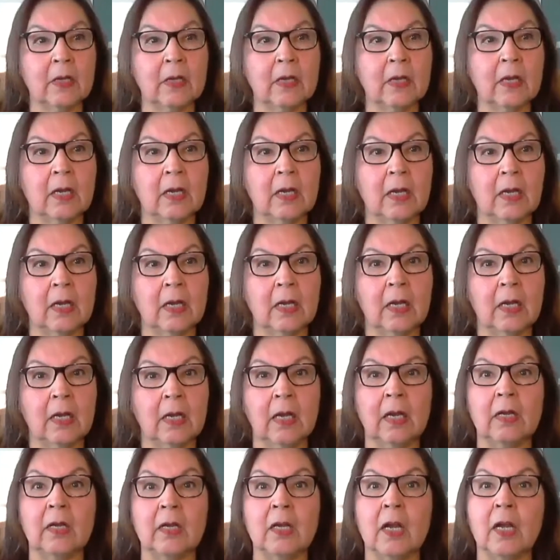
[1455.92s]

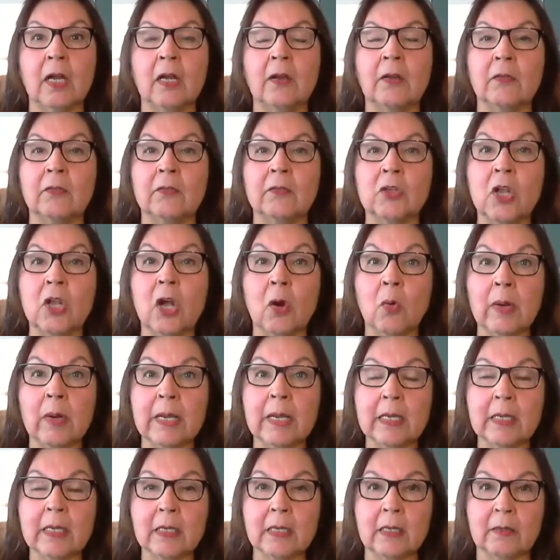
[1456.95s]
a
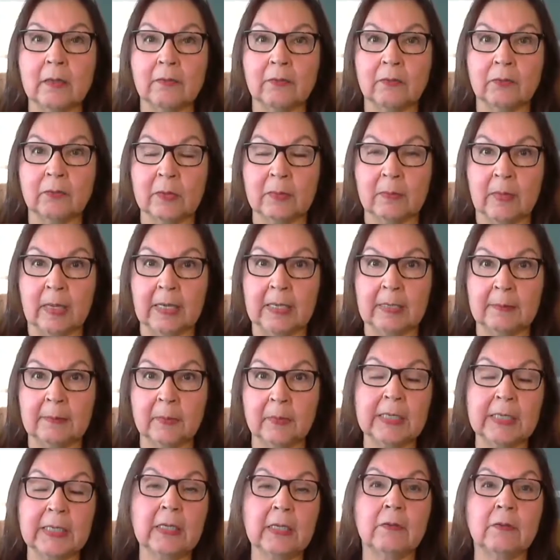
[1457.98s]
knowing, of
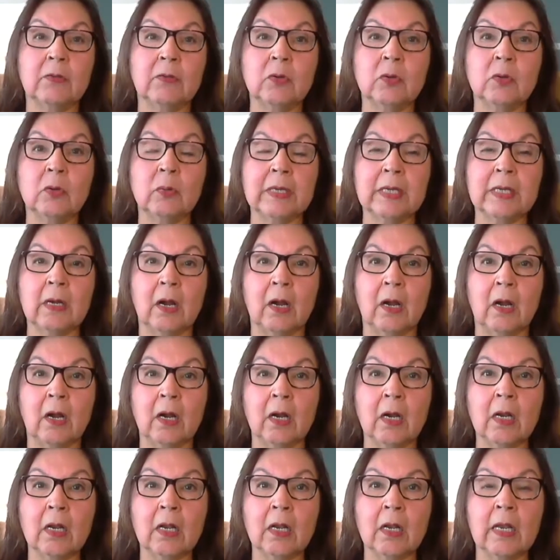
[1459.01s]
remembering of who we
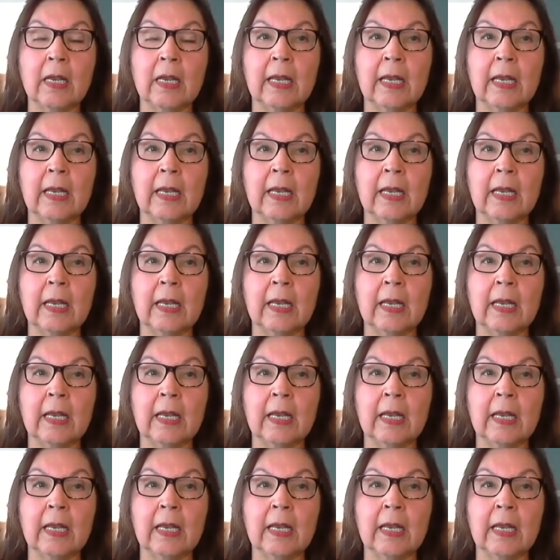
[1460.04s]
are